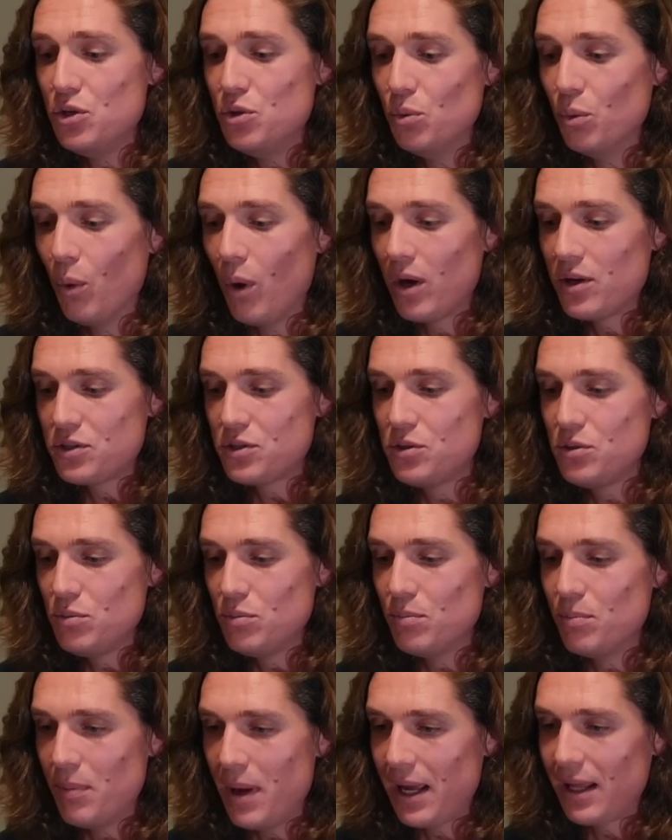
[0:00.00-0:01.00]
you want
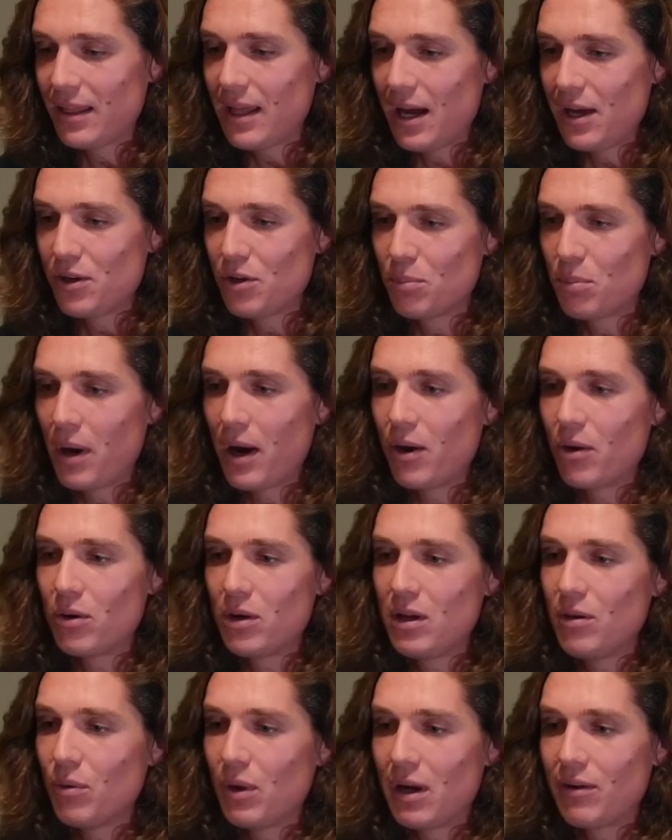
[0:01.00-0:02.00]
to make that your
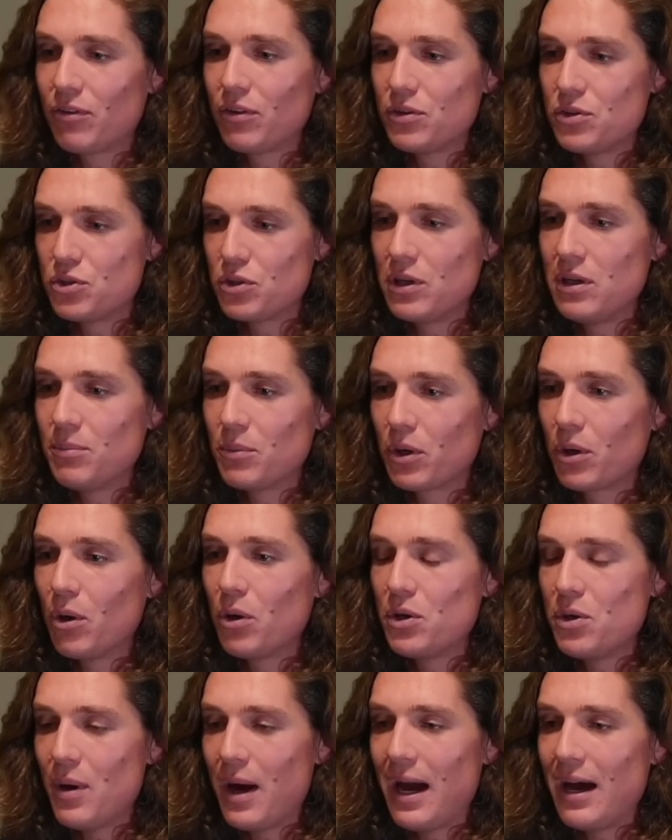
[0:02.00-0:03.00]
priority, whatever dream or
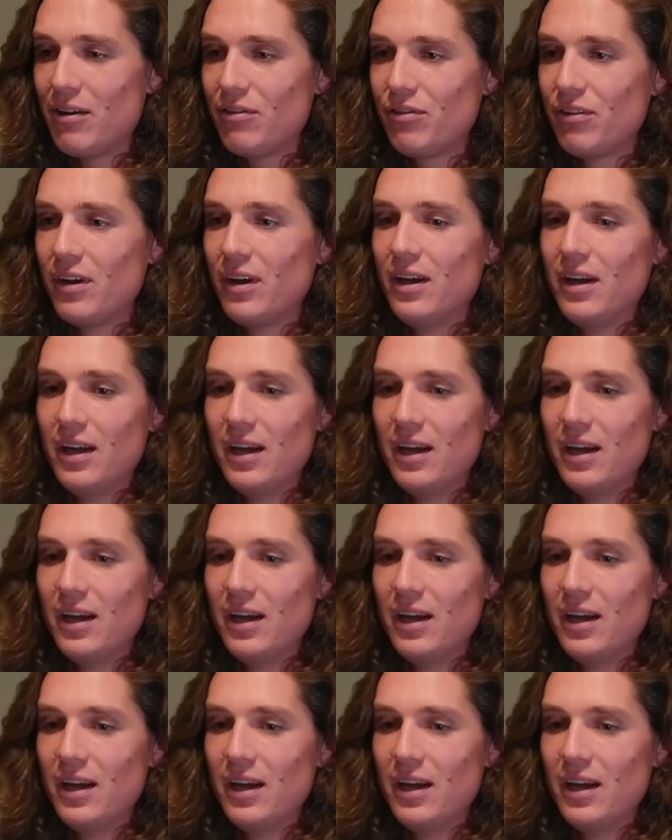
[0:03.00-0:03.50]
goal you have.